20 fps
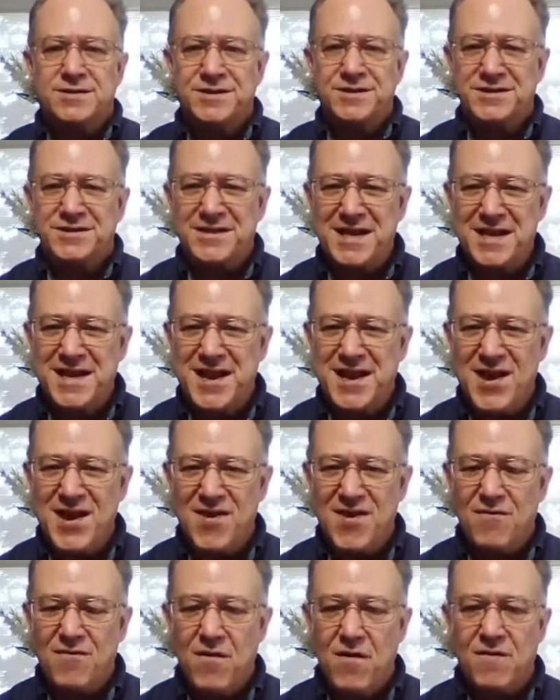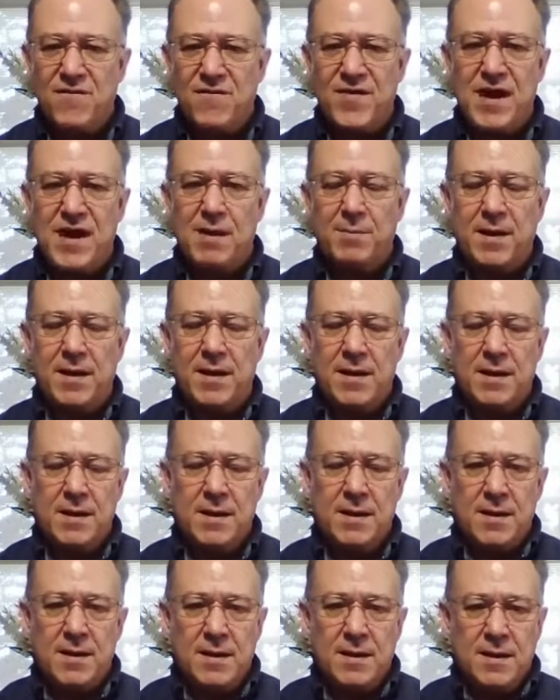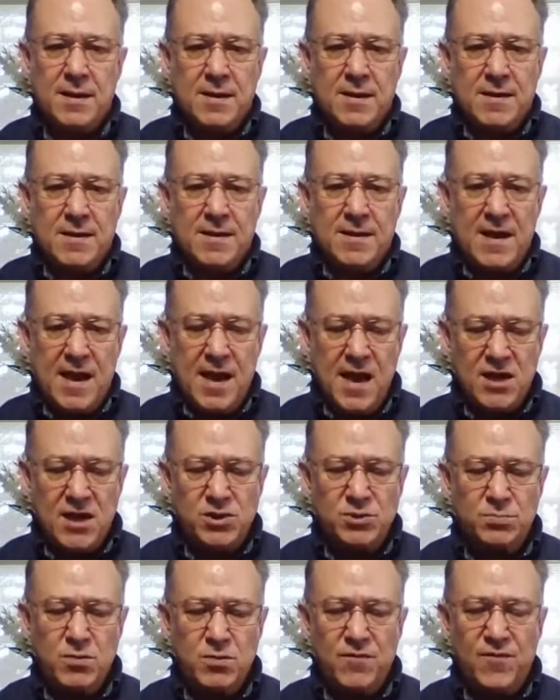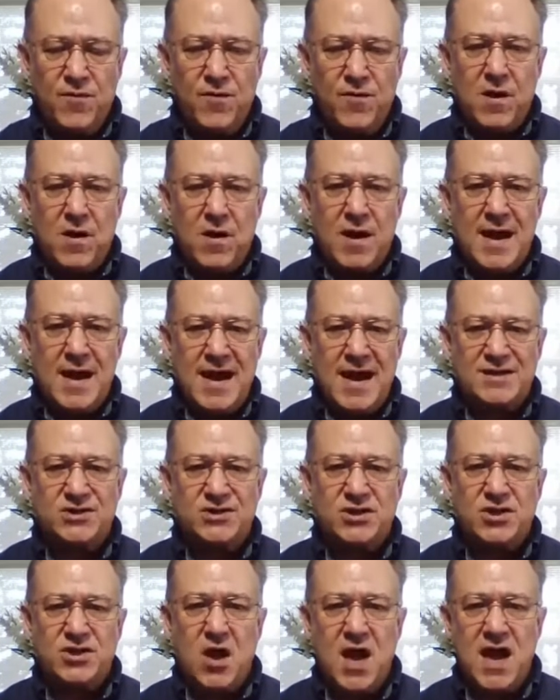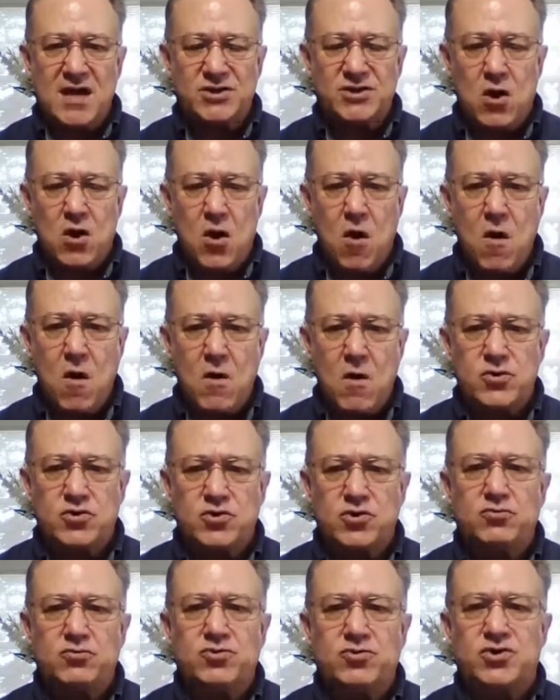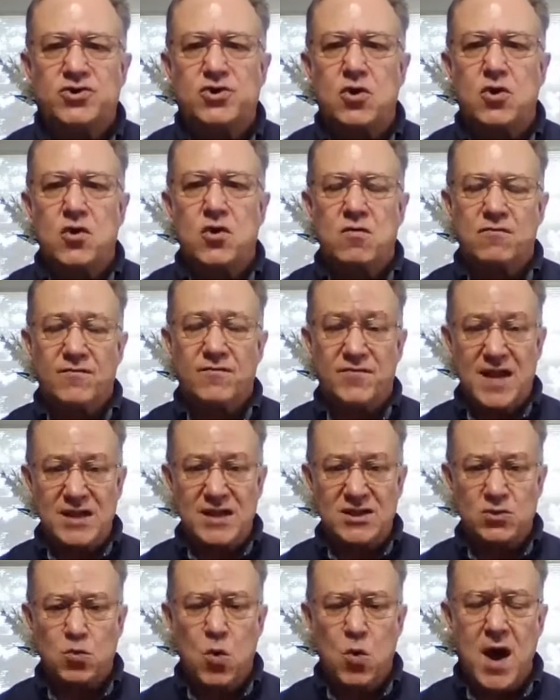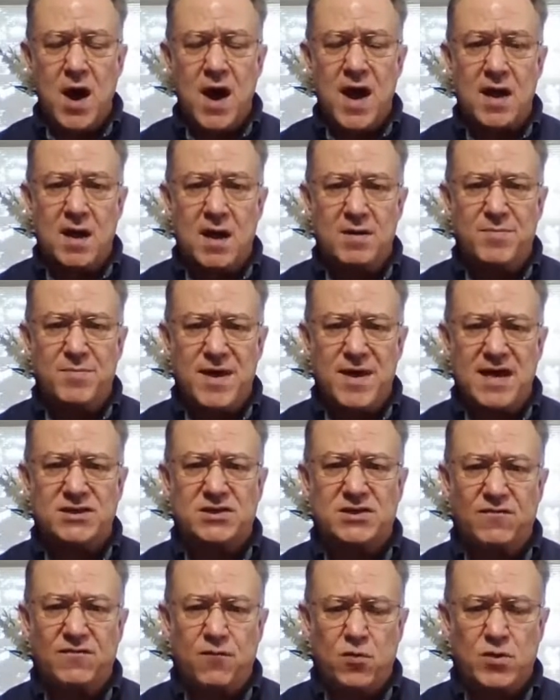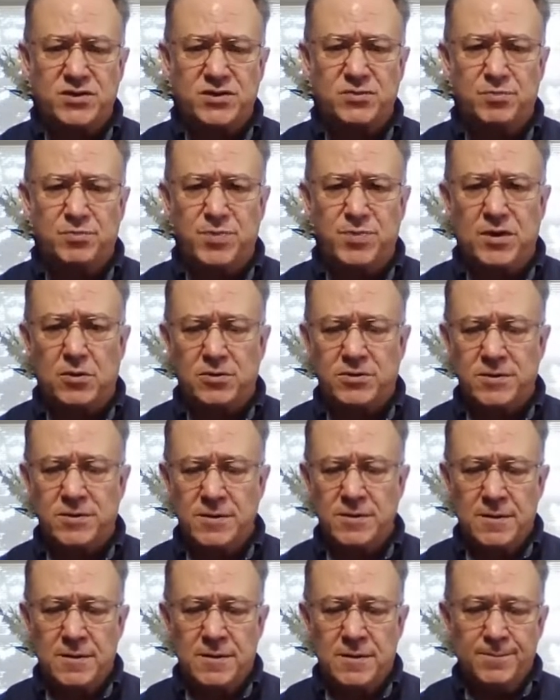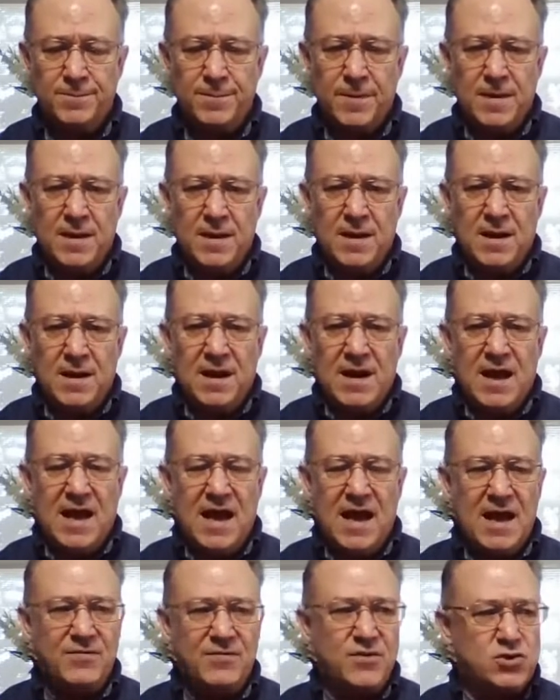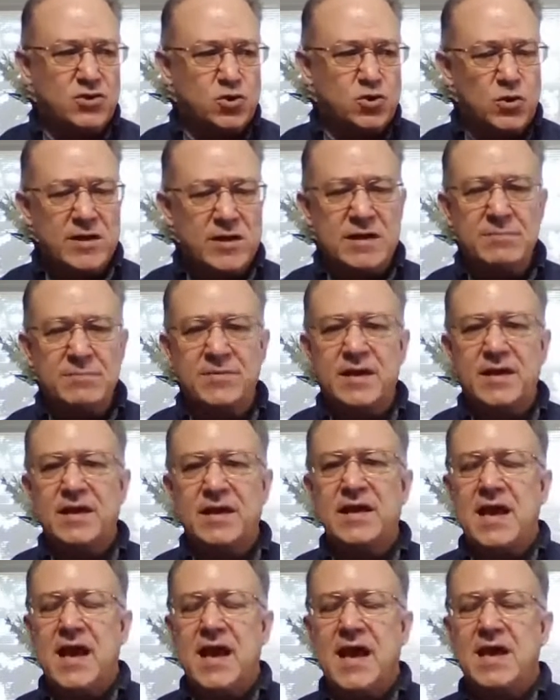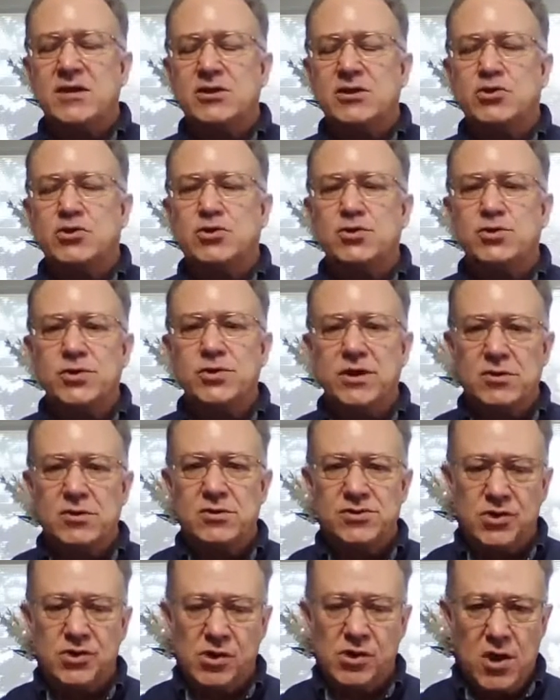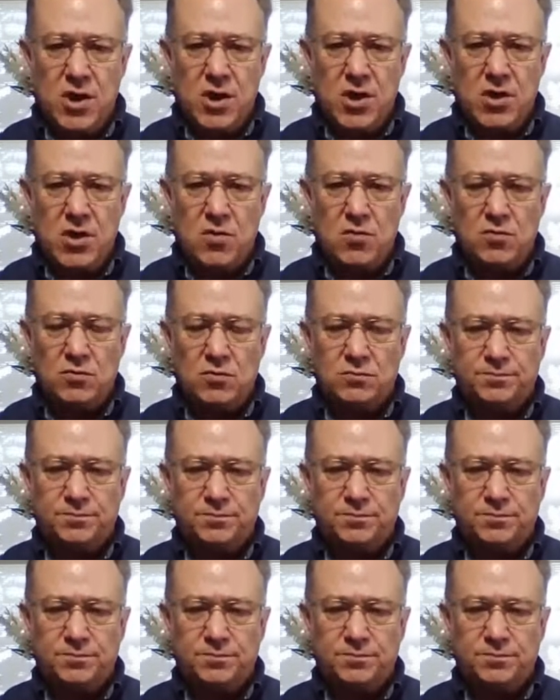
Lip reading: to take care of our family. Ash Mufareh has a heart to serve. That's why Onpassive was built. And the dream that he had 2 years ago,